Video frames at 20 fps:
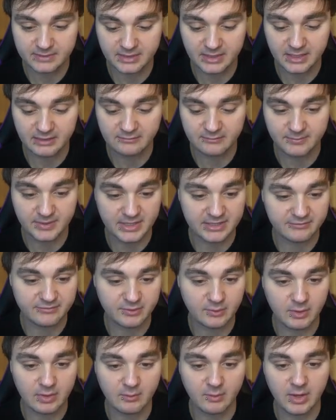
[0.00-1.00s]
I haven't played it for
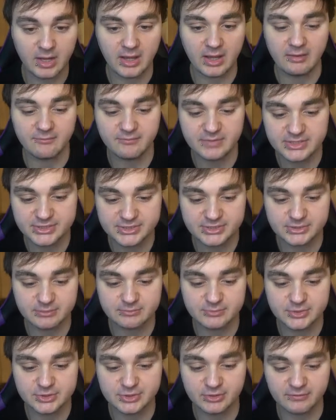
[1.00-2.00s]
quite a while. I've missed
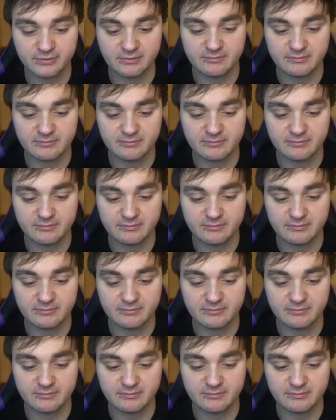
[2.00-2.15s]
some stuff.